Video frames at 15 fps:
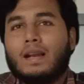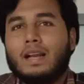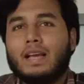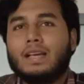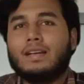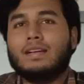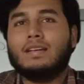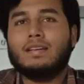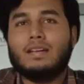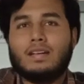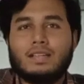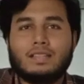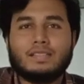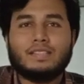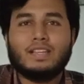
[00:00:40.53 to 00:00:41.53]
like
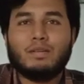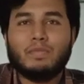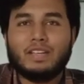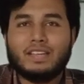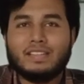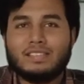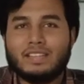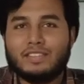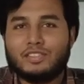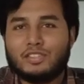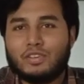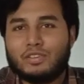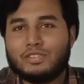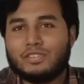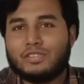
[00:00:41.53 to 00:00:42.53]
the cinematic
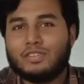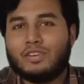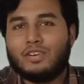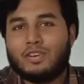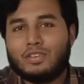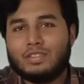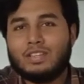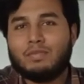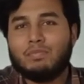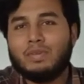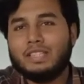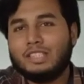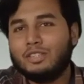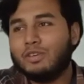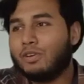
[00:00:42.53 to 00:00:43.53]
sensors or the
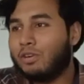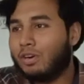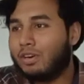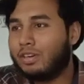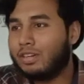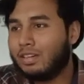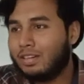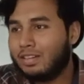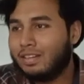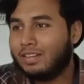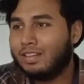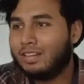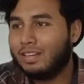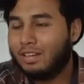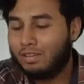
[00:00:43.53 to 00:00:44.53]
meteor cord.
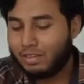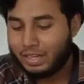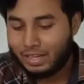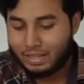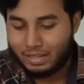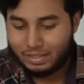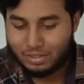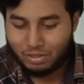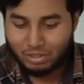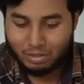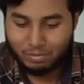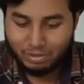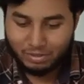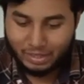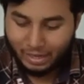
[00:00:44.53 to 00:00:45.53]
Okay, it's not
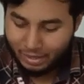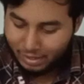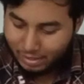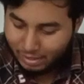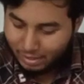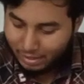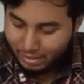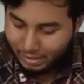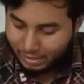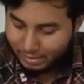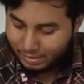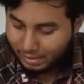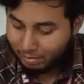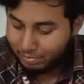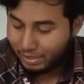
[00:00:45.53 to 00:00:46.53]
about that. It's
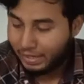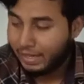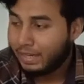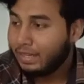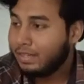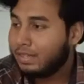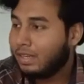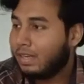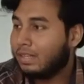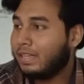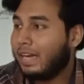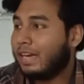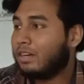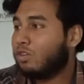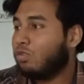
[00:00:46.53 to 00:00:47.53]
something
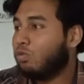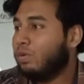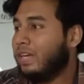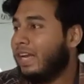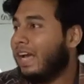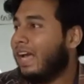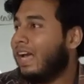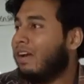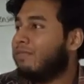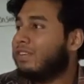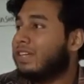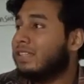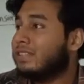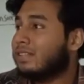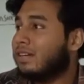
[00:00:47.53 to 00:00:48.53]
that we
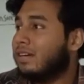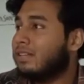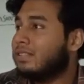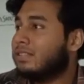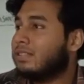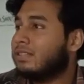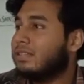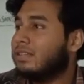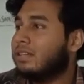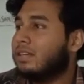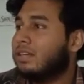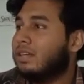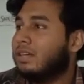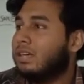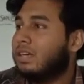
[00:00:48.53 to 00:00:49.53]
have discussed
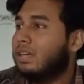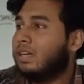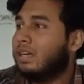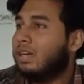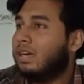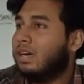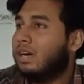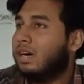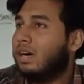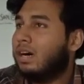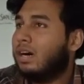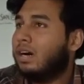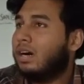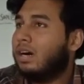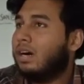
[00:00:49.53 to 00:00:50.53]

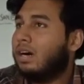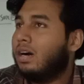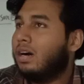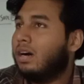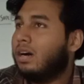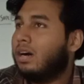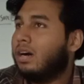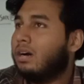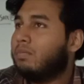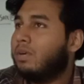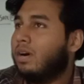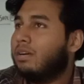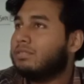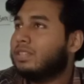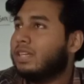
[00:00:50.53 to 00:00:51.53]

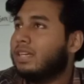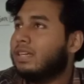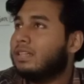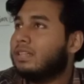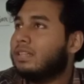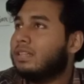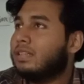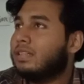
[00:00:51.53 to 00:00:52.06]
about it